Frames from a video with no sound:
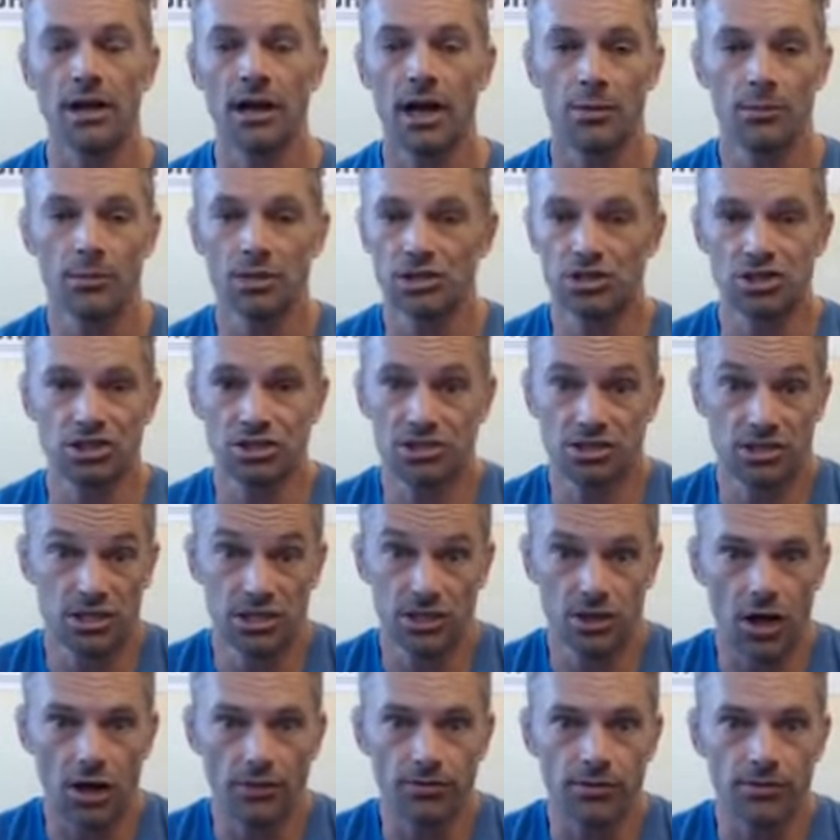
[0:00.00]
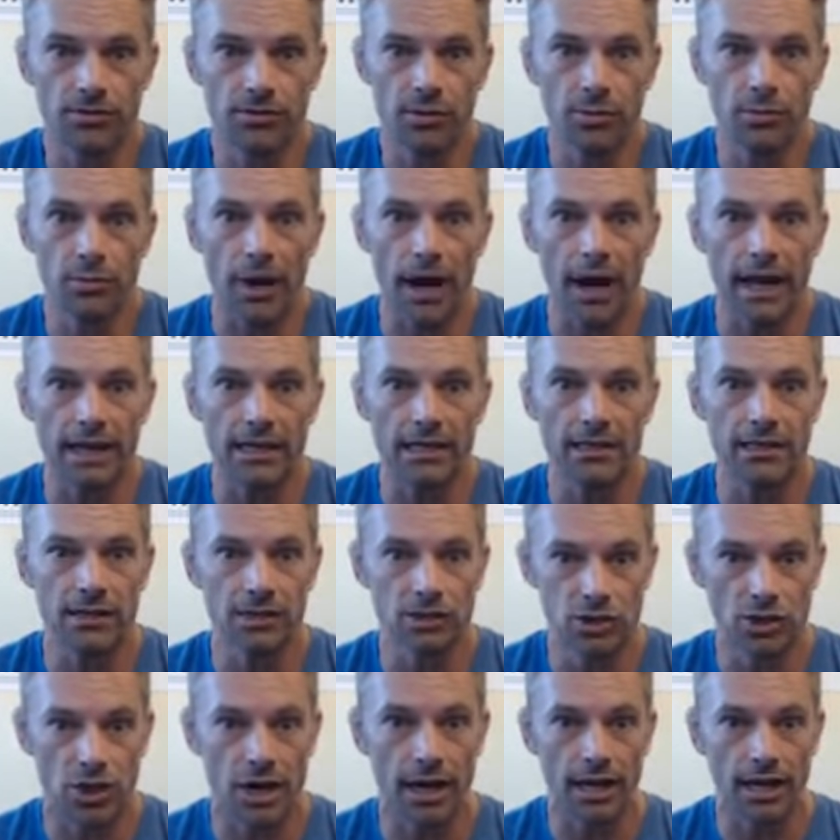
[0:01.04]
I mean, just get off of your bike and then
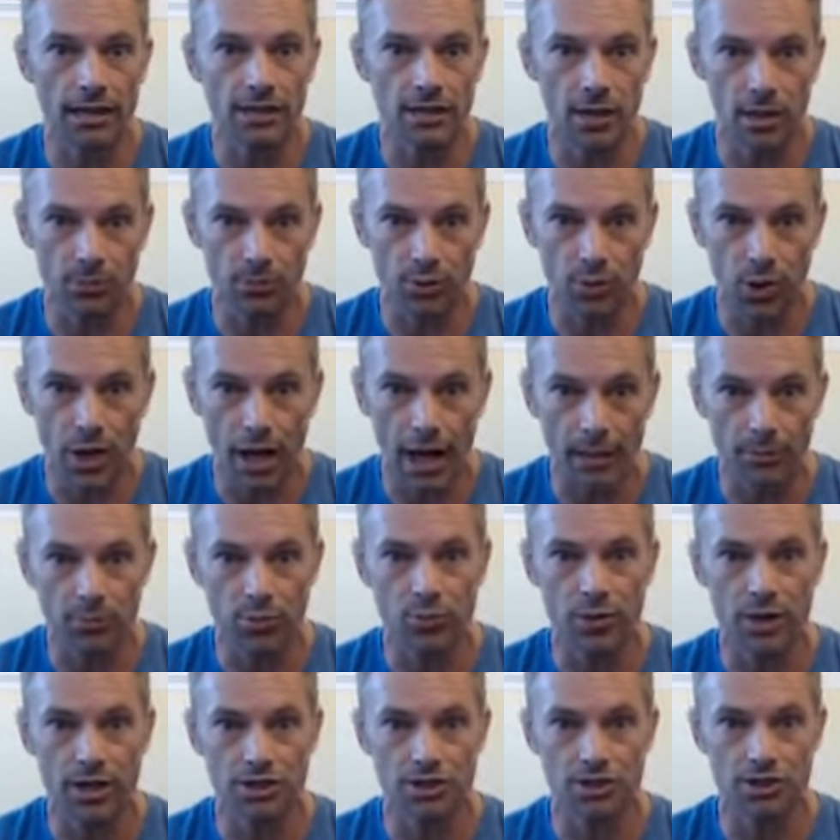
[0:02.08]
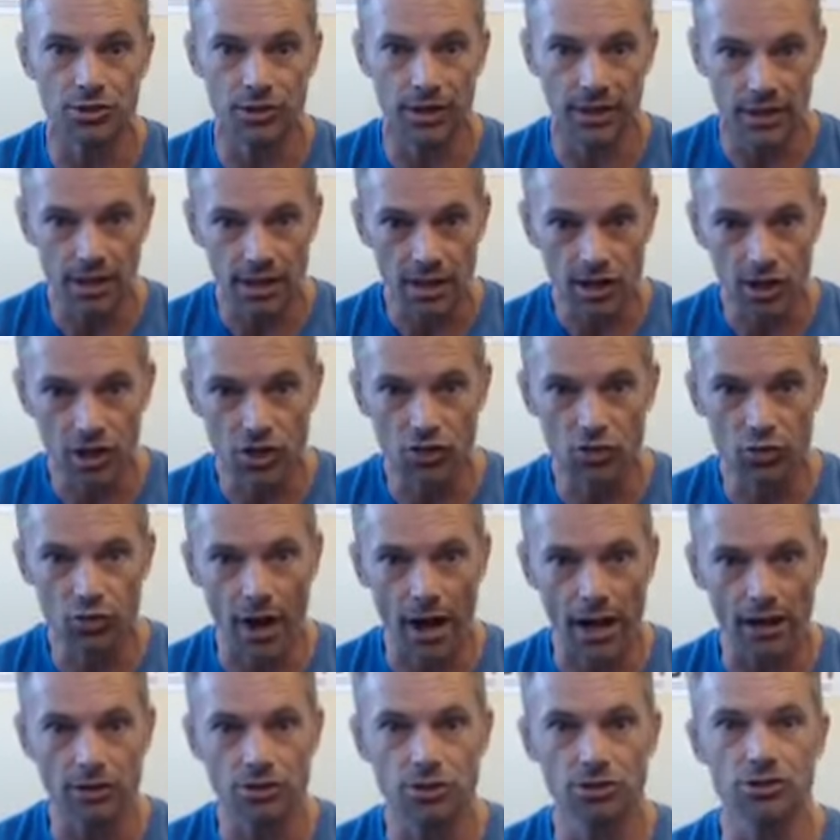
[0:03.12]
try and apply pressure, like
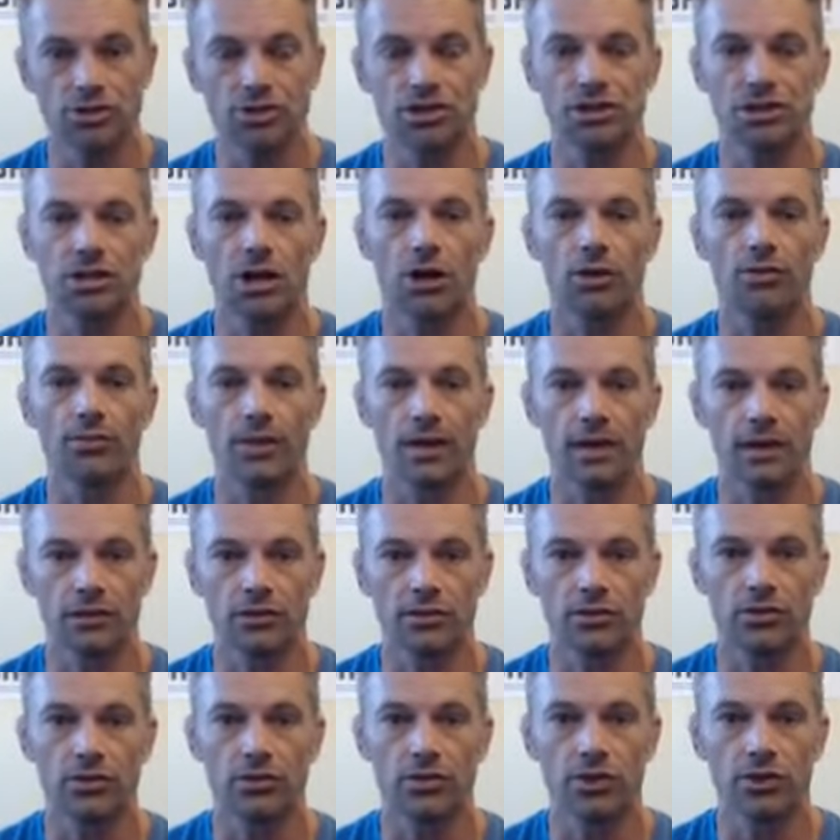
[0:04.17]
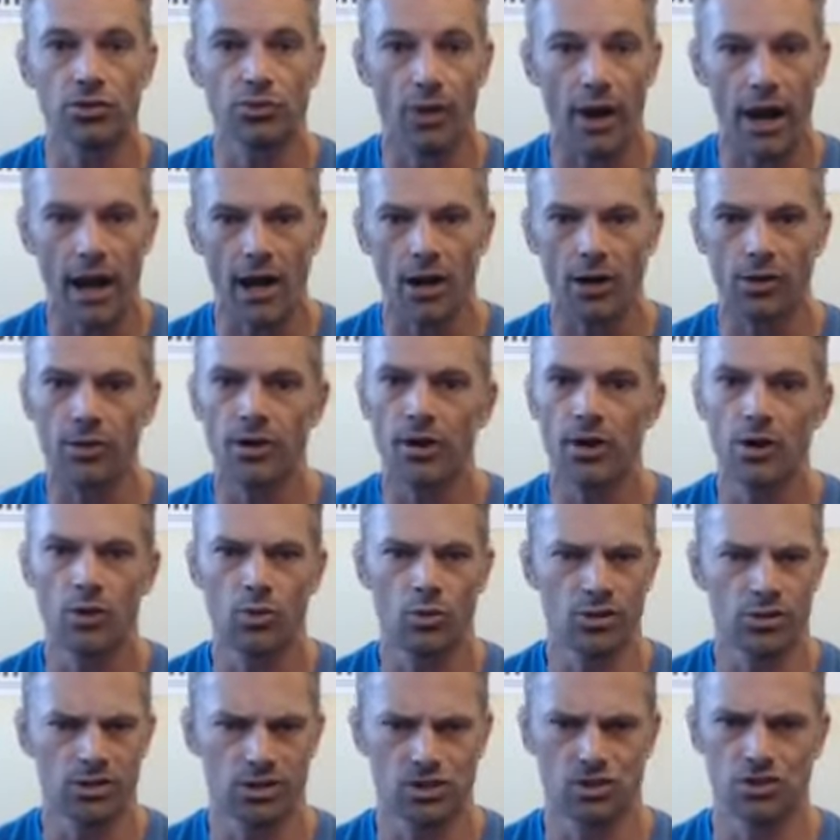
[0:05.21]
ground yourself into the ground
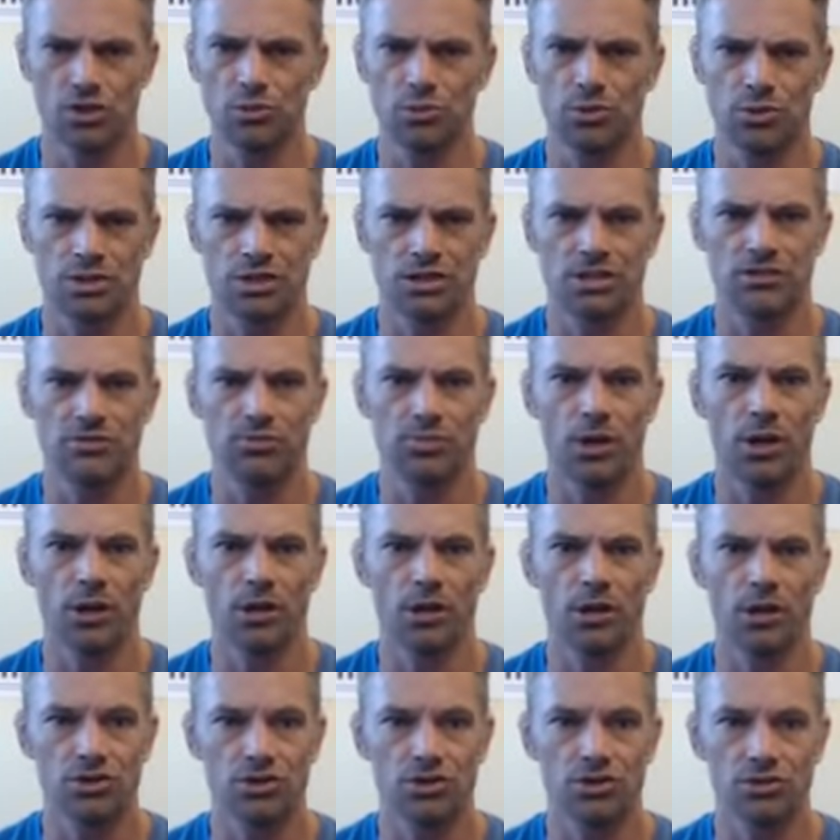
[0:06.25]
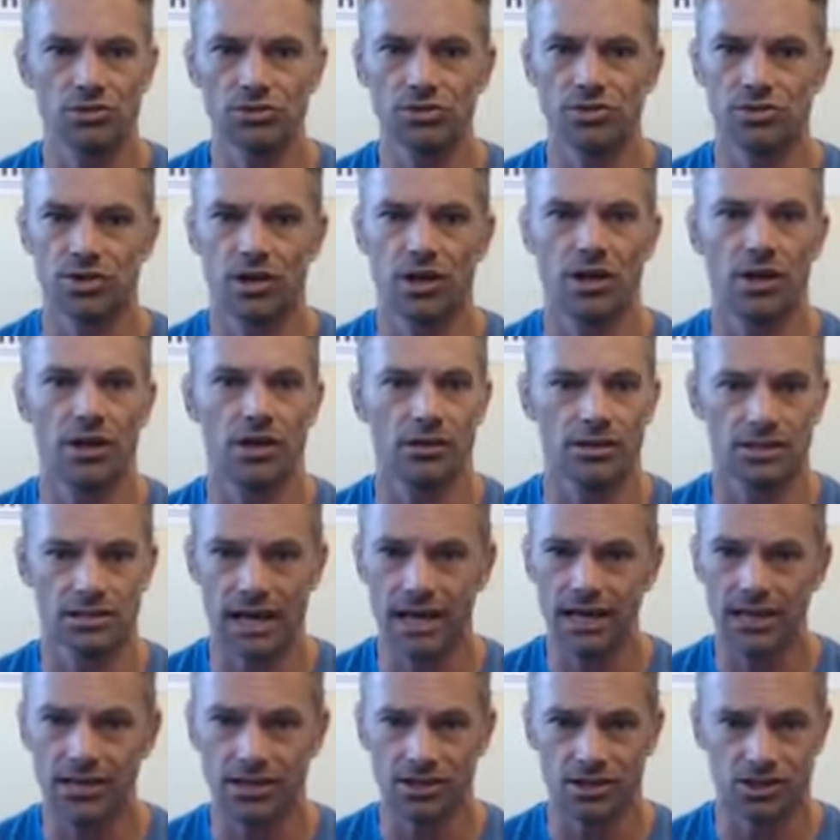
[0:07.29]
with a super stiff pair of shoes,
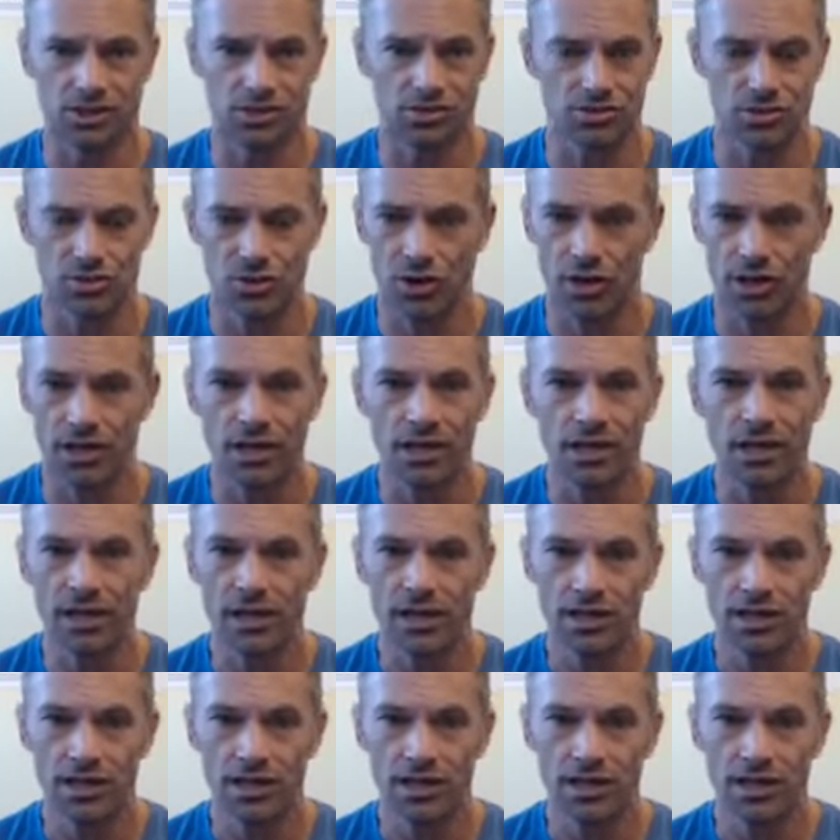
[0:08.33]
cycling shoes on.